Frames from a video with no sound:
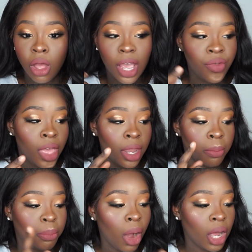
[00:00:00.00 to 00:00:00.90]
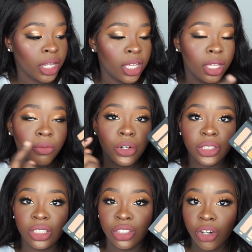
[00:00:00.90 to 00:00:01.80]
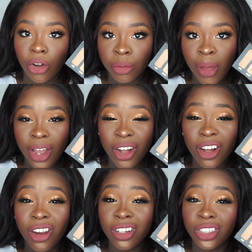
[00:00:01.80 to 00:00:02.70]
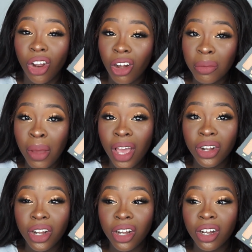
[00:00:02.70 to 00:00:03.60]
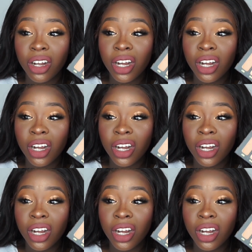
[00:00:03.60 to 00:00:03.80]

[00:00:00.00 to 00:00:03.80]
And then Bonnie versus Dark Matter. Dark Matter